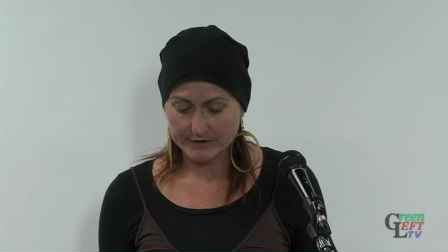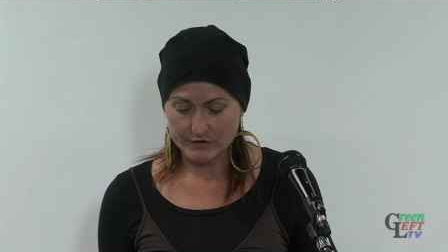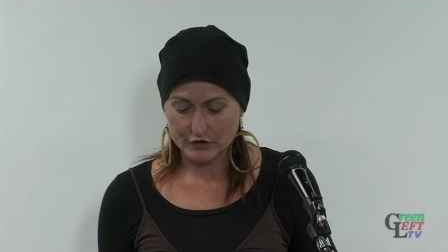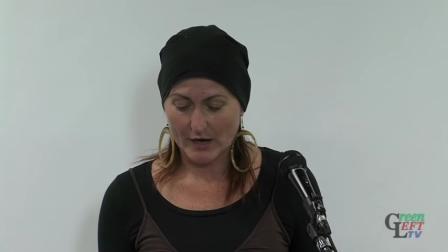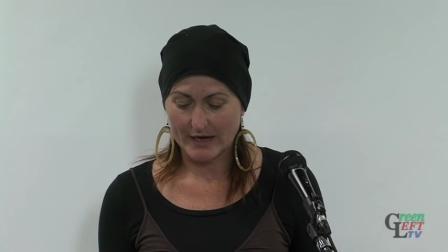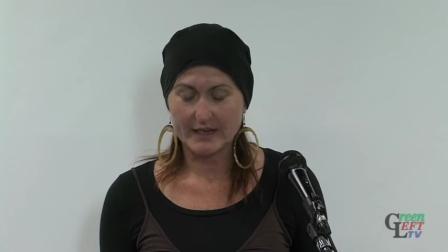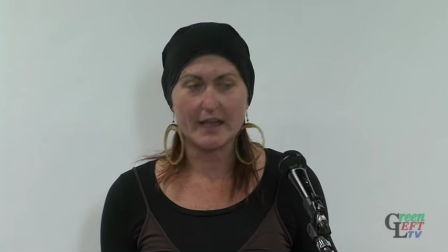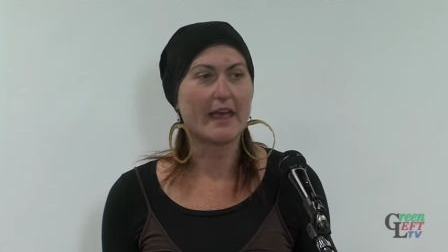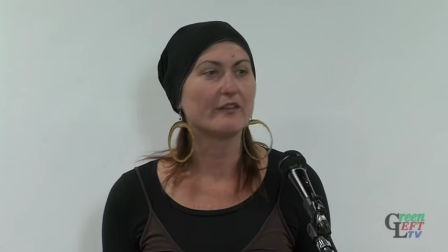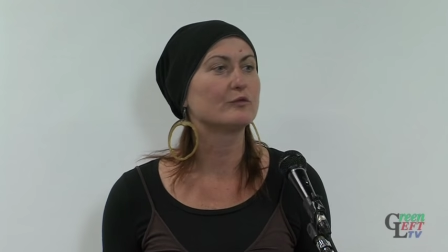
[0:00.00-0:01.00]
in Australia,
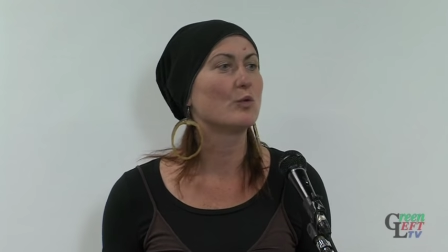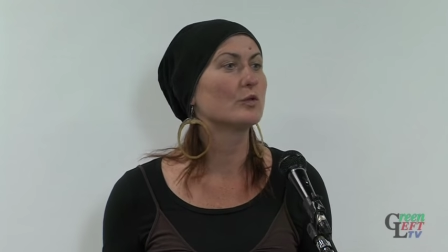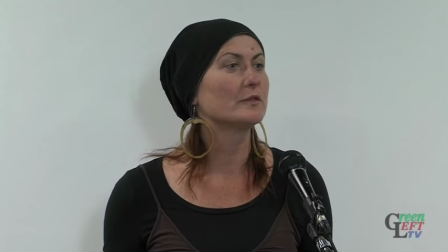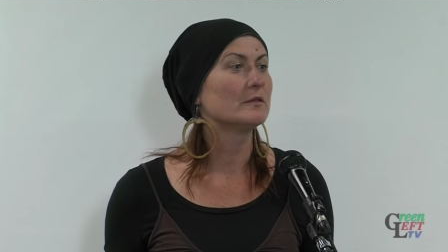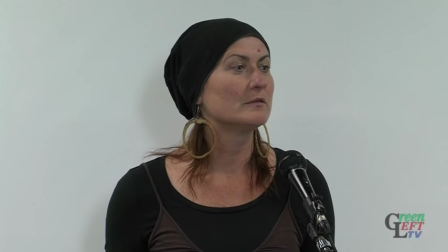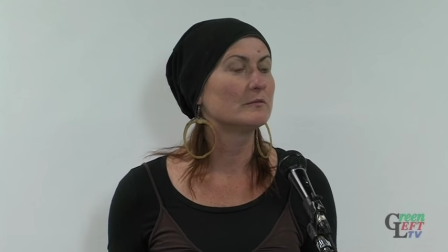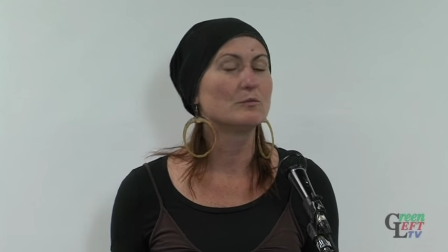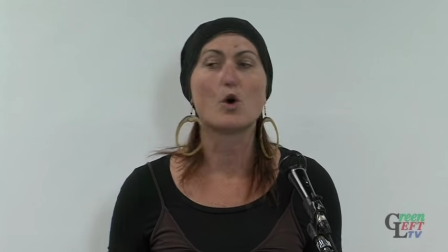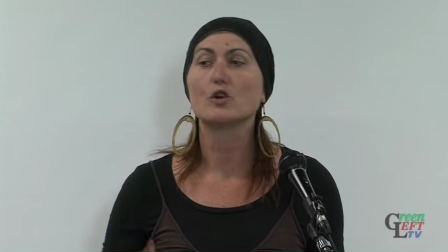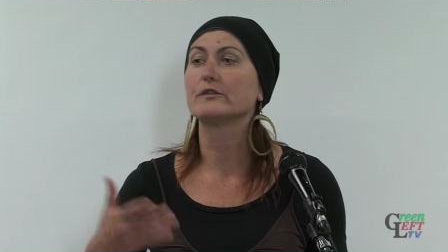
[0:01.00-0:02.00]
have won,
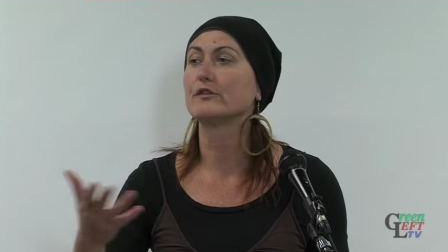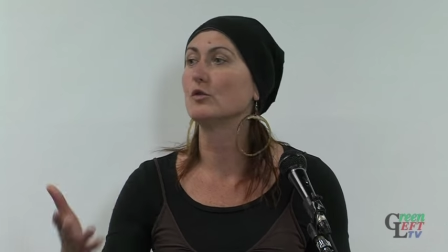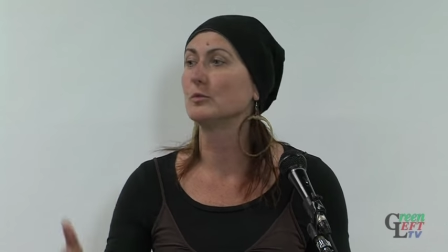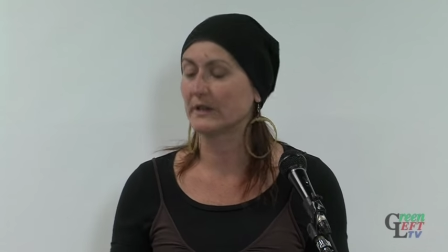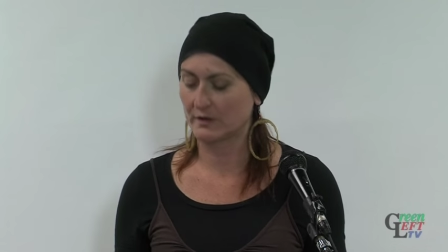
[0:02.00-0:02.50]
won formal